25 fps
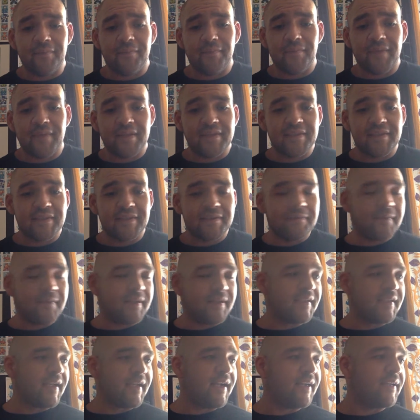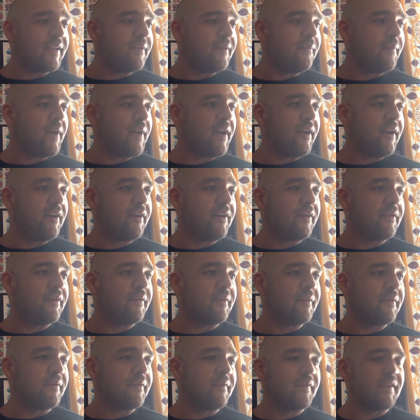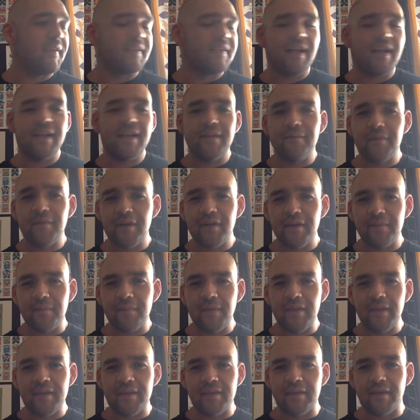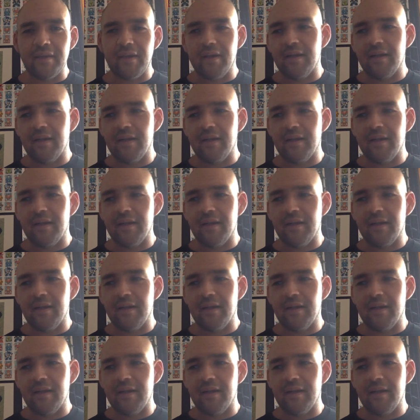that's kind of where I've been.